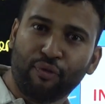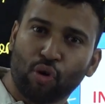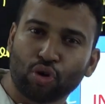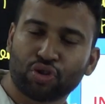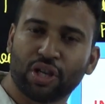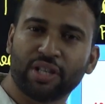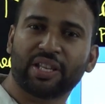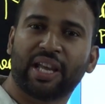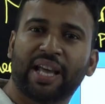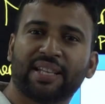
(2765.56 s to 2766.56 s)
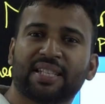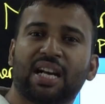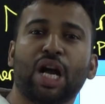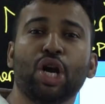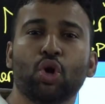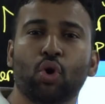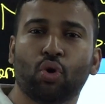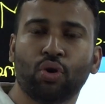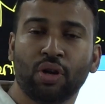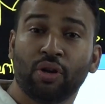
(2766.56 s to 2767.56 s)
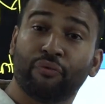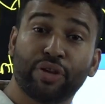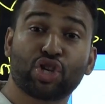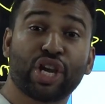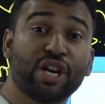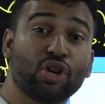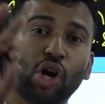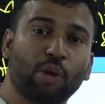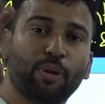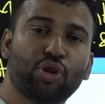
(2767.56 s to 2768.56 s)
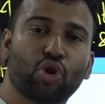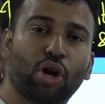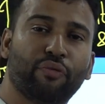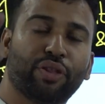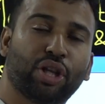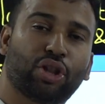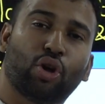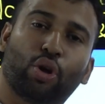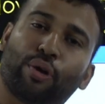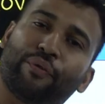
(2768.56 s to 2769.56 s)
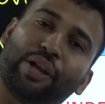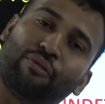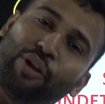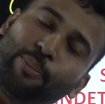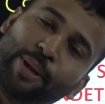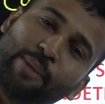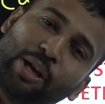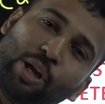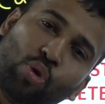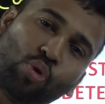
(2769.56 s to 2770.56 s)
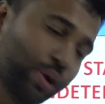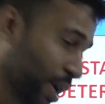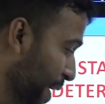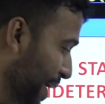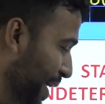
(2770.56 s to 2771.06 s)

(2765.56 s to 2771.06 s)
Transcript: forces as unknown which cannot be solved with the theory of equilibrium alone,